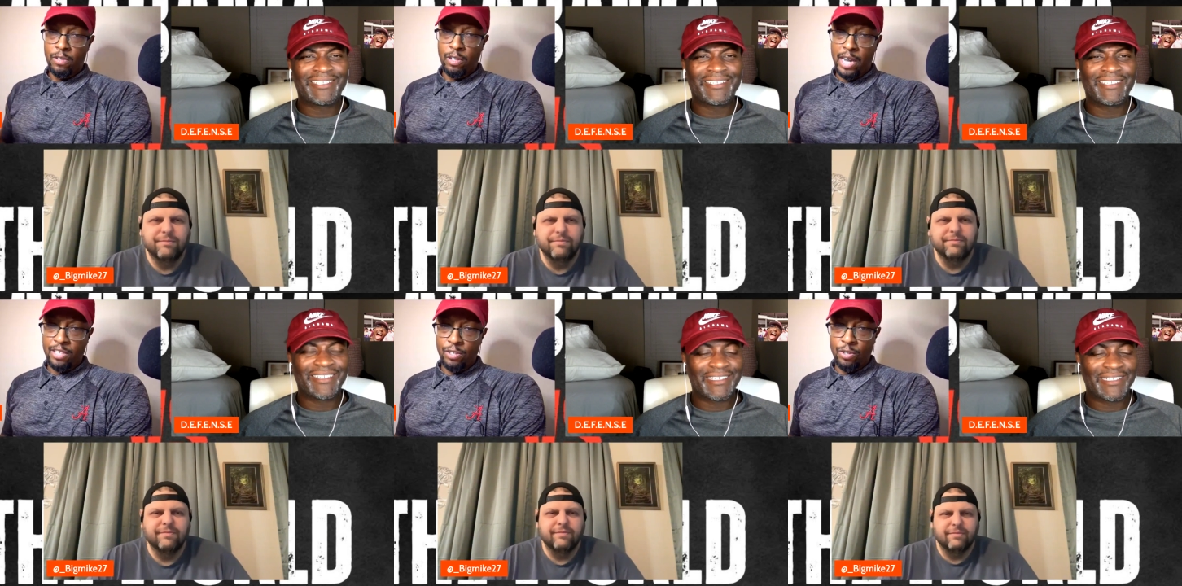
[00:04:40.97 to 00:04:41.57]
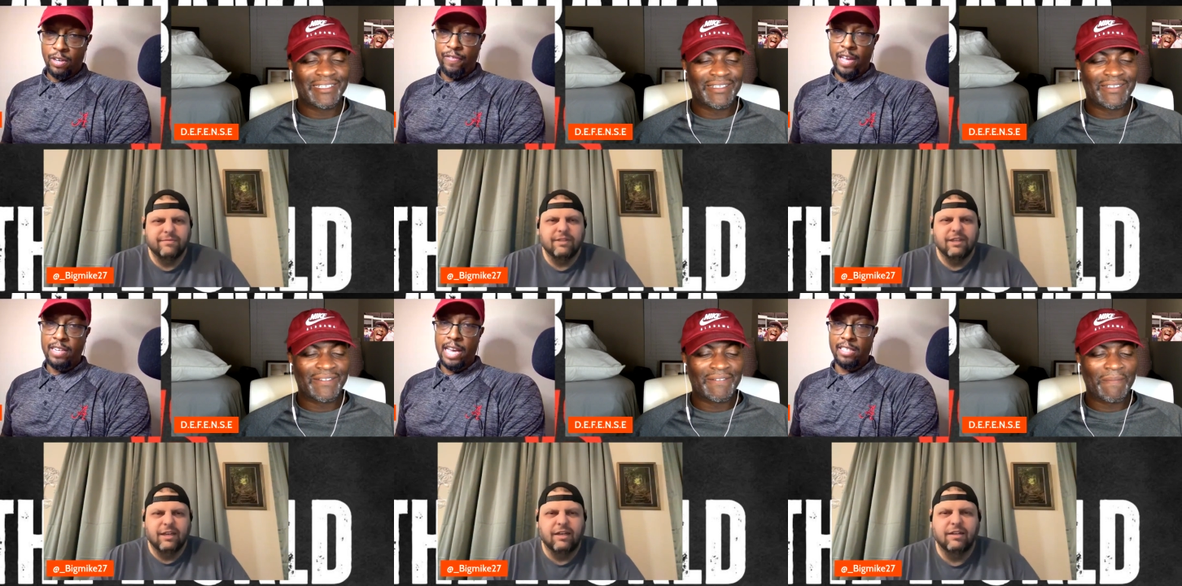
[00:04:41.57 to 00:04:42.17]
Speaker 1: you guys are doing
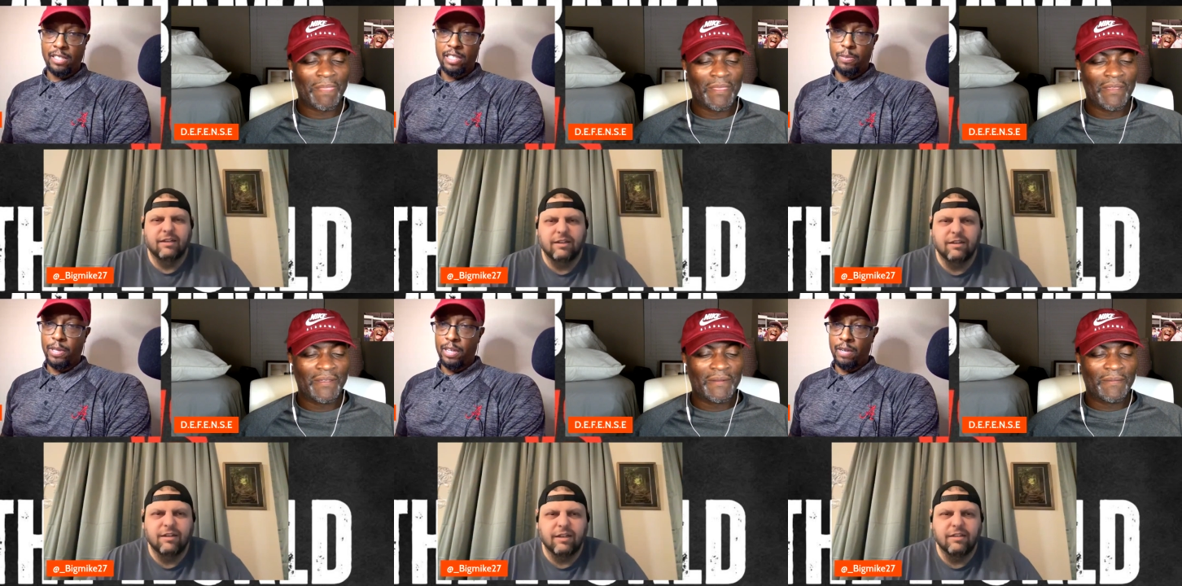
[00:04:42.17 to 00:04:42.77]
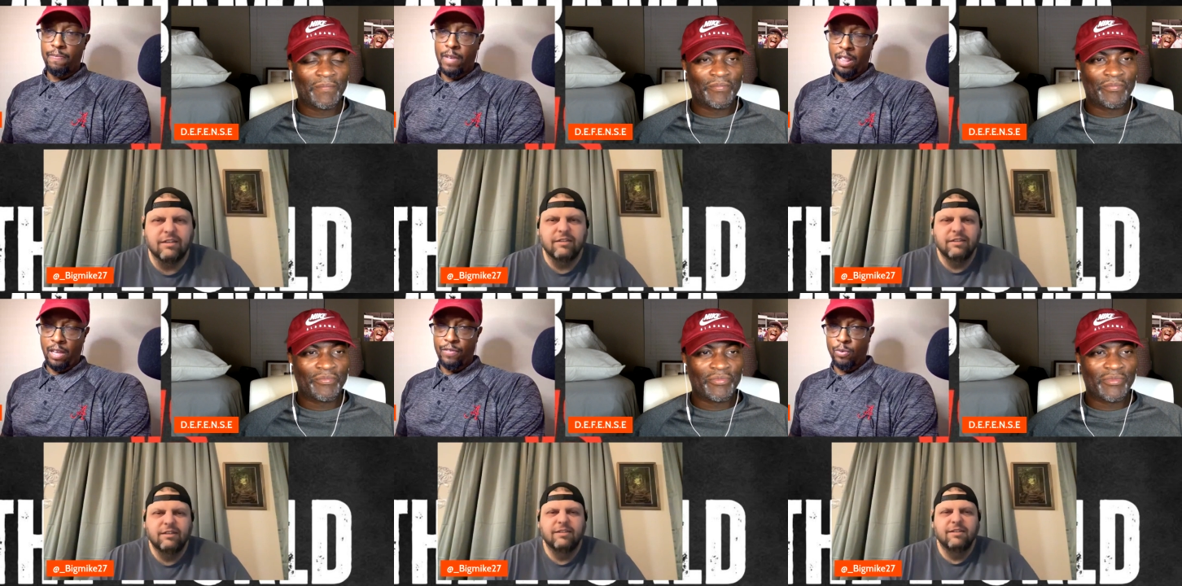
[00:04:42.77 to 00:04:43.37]
fantastically splendid. I
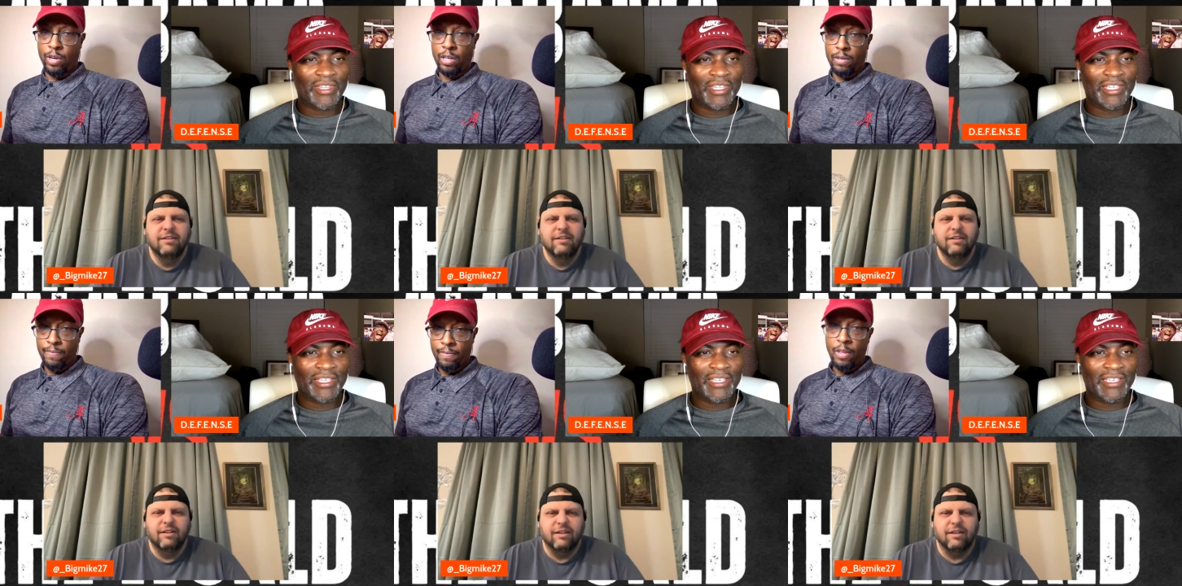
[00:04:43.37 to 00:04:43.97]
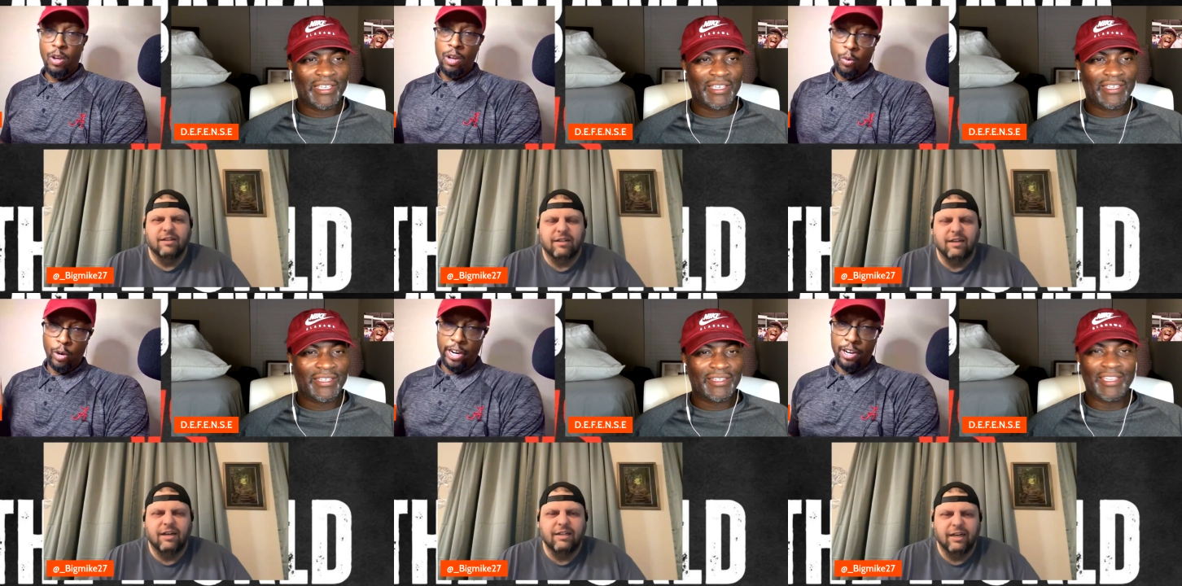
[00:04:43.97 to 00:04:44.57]
love your work.
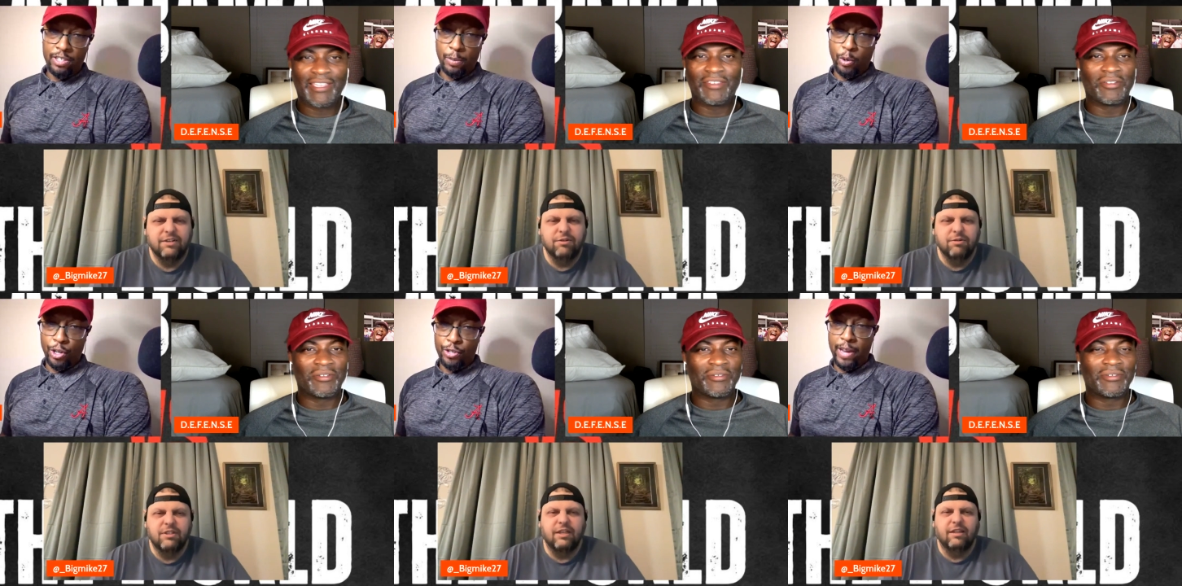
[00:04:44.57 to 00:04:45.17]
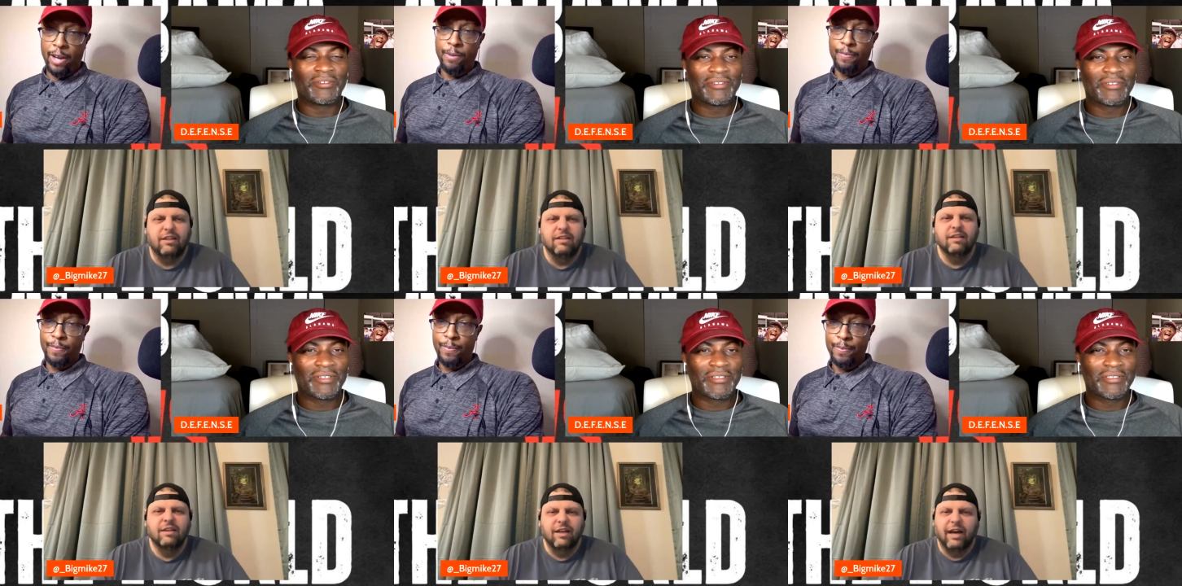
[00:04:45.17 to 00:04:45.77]
Speaker 2: We're I, here I to support see, you now.
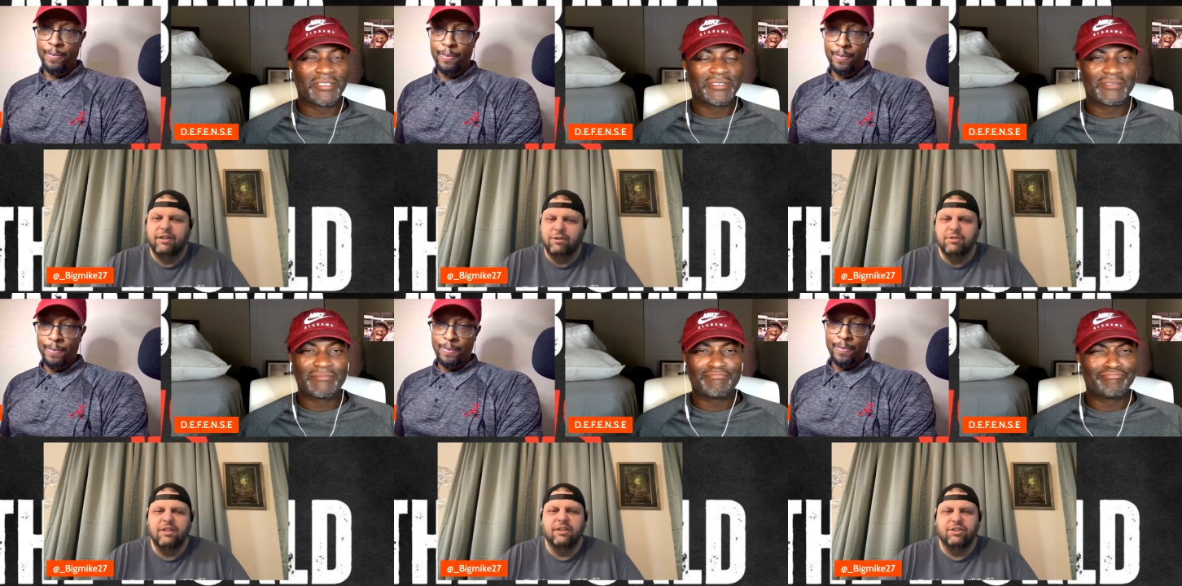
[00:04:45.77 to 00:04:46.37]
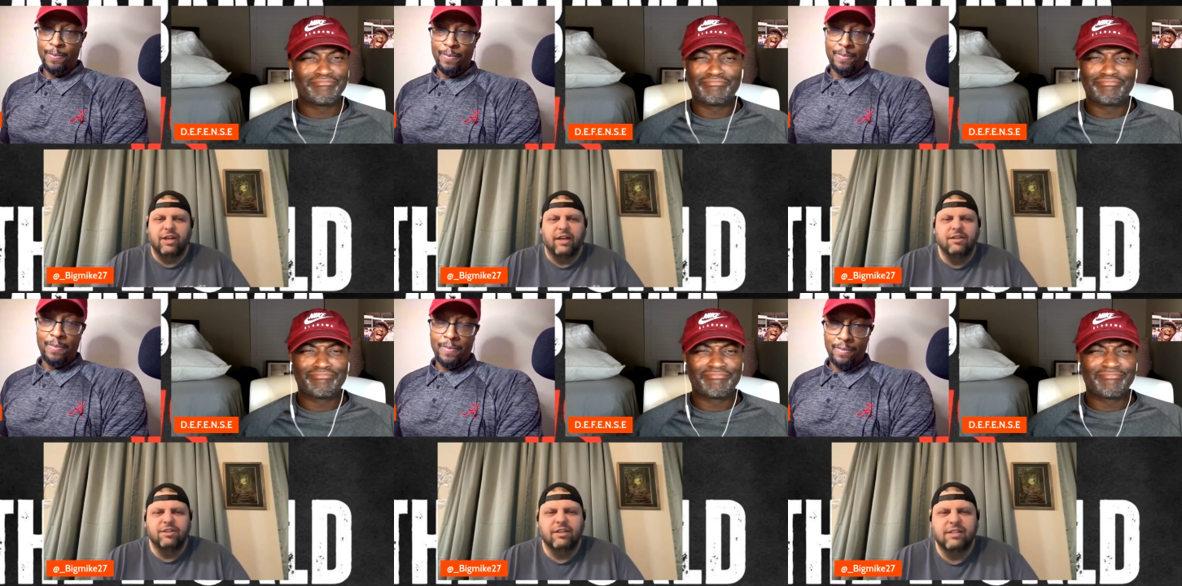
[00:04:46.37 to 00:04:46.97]
I do see the
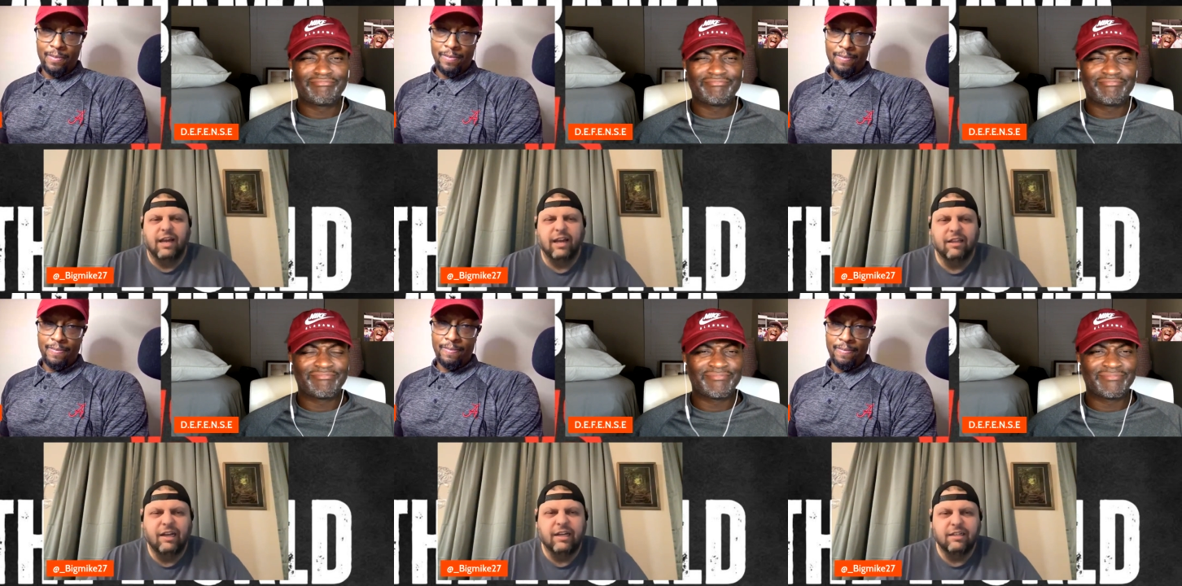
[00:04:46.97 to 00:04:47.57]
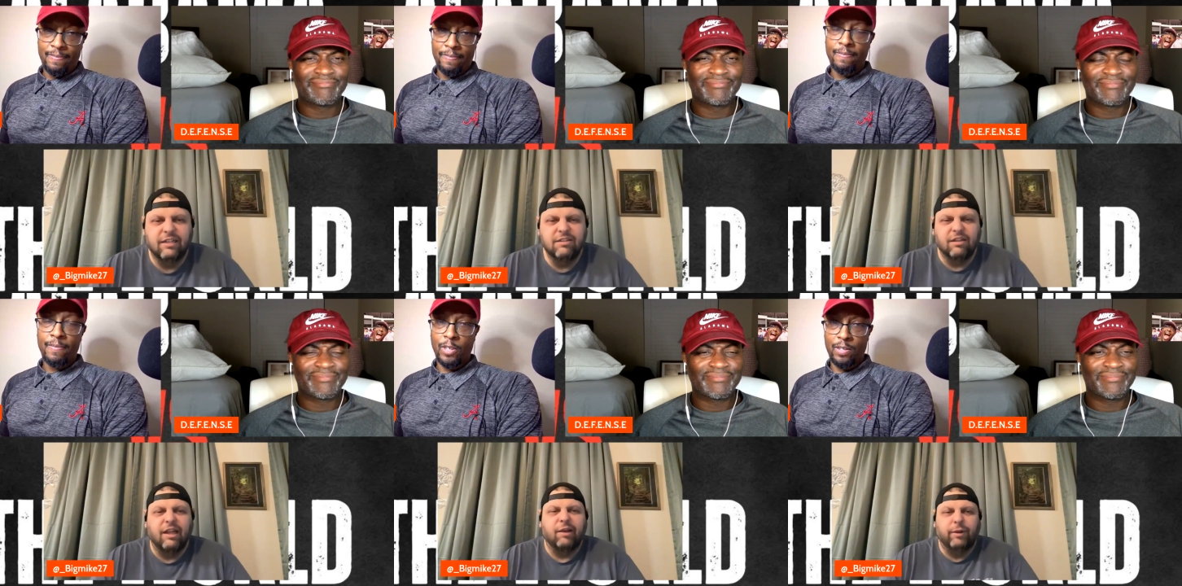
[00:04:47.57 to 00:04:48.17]
change in the tagline. It does
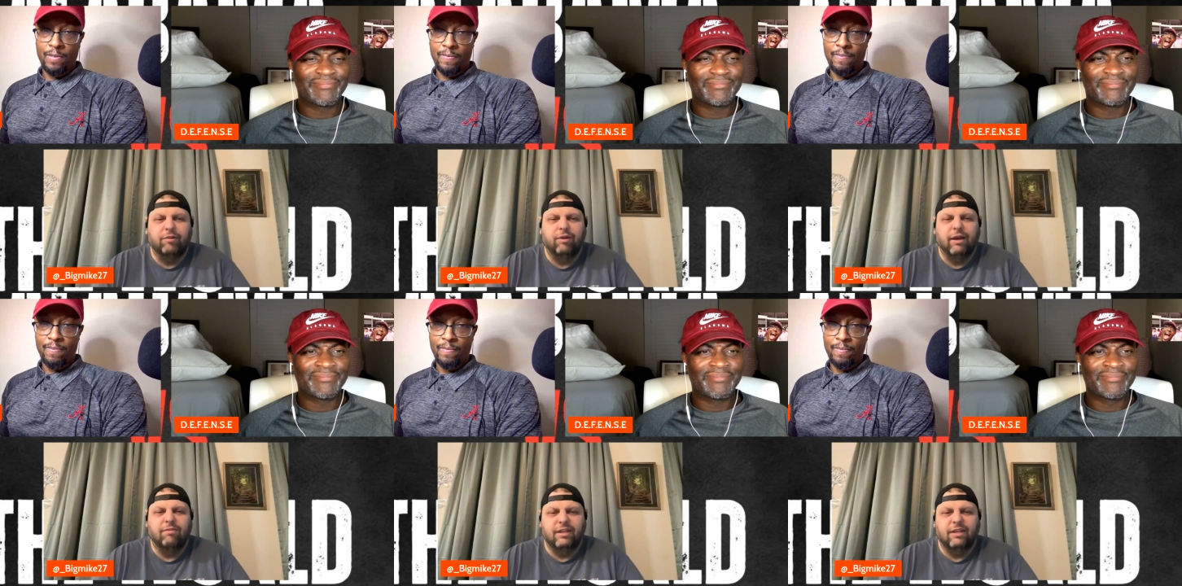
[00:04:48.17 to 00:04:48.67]
look like we do have